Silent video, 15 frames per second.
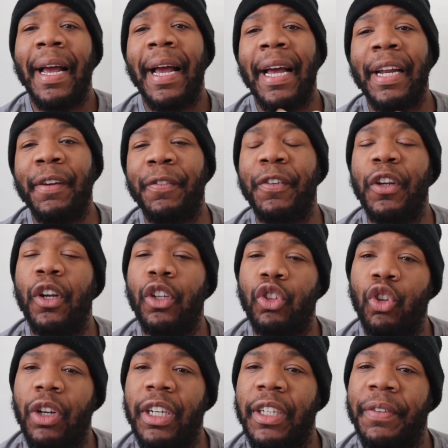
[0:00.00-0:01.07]
And if you're
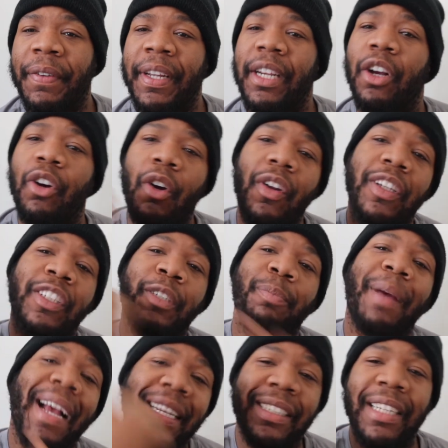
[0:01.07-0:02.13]
enjoying this video, go ahead and
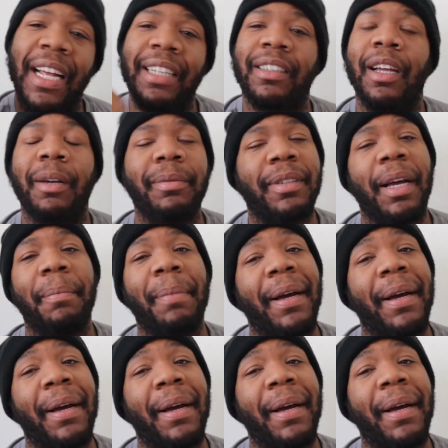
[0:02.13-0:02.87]
smash that thumbs up.